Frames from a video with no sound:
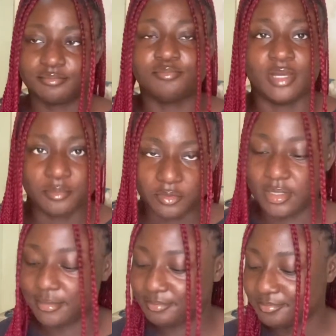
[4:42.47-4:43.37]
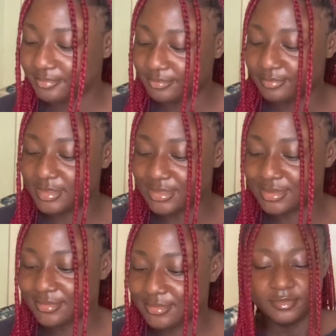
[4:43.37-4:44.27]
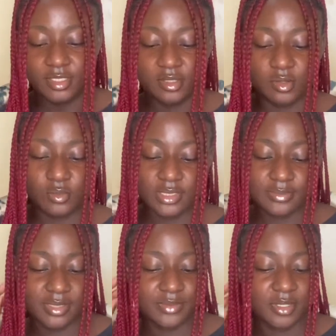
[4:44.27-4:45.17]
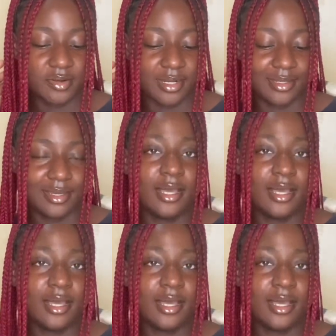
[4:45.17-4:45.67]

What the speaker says: But I'm okay. Please. What makes me cry?